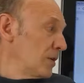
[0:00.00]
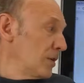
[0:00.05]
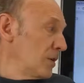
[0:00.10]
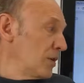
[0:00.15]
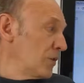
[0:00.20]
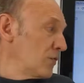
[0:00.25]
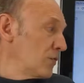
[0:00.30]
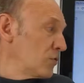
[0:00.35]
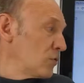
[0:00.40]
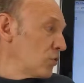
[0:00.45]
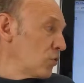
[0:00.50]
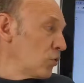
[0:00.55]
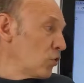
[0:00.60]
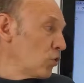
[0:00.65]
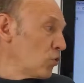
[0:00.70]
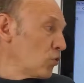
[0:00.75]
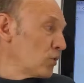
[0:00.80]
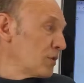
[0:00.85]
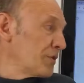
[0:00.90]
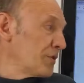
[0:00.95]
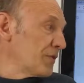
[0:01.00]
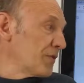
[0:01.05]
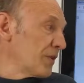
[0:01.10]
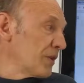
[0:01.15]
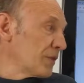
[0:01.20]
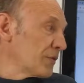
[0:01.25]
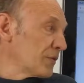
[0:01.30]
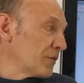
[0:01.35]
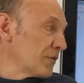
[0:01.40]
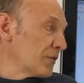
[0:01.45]
even to local
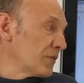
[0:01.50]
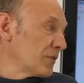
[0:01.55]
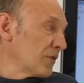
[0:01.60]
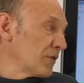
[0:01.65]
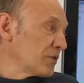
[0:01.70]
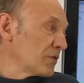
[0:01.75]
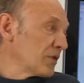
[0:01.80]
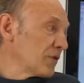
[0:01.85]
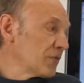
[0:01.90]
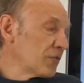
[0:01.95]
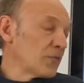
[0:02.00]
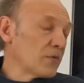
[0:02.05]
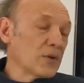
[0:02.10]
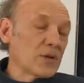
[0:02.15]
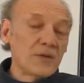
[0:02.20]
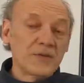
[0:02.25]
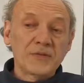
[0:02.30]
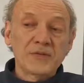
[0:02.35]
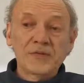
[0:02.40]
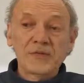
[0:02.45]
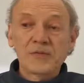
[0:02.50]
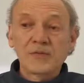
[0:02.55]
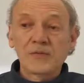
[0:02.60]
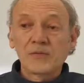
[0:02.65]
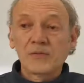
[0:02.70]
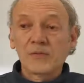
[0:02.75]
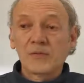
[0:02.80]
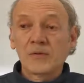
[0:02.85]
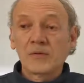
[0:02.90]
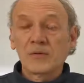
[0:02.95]
disasters such as floods.